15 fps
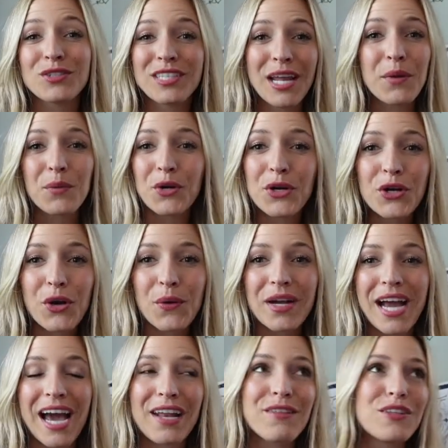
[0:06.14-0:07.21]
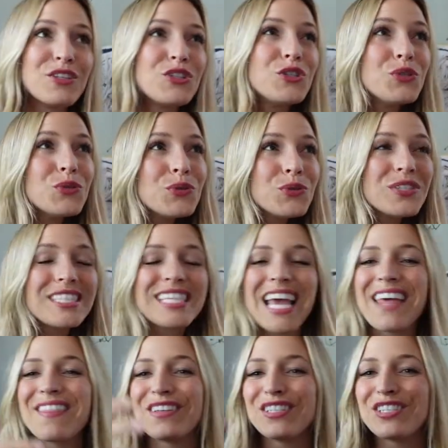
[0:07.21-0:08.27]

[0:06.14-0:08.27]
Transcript: today we're gonna go in kind of the do's and the